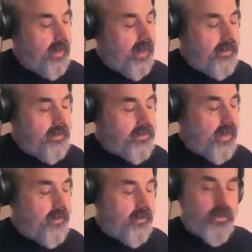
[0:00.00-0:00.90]
And there's
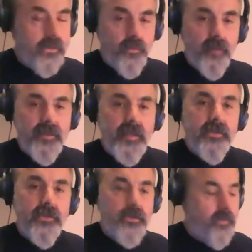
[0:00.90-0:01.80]
others as well, but that's
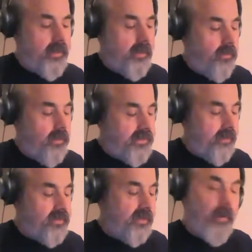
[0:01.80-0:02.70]
just one that always
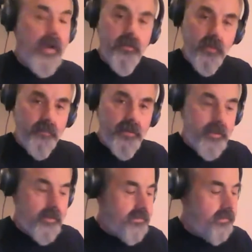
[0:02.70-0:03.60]
comes to mind when I play
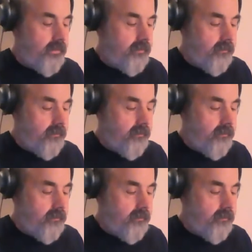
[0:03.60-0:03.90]
this tune.